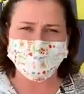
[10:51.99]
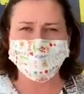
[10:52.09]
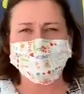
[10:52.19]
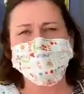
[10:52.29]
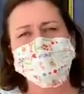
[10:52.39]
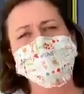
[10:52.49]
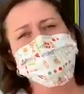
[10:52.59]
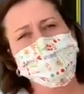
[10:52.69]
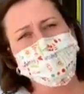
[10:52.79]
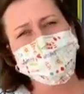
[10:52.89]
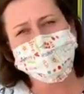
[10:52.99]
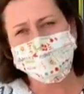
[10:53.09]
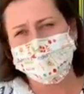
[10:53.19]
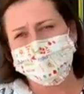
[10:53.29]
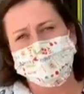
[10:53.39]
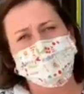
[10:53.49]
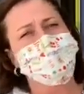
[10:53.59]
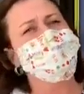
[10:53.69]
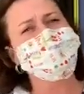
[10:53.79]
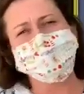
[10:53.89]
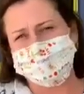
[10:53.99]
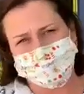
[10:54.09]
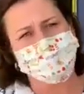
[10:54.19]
because you know we're going to get through